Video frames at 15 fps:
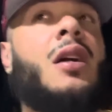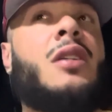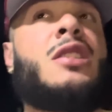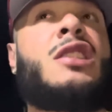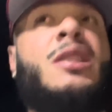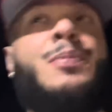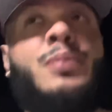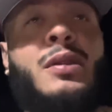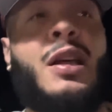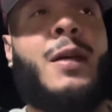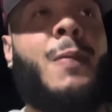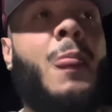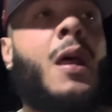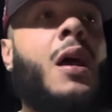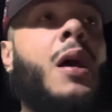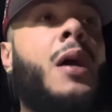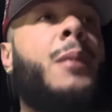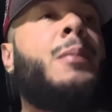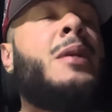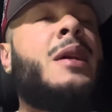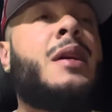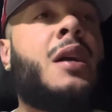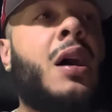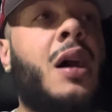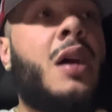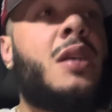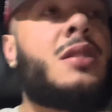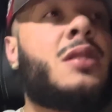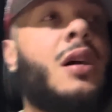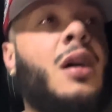split
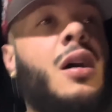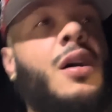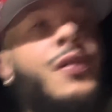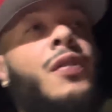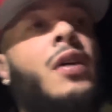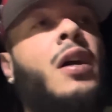because of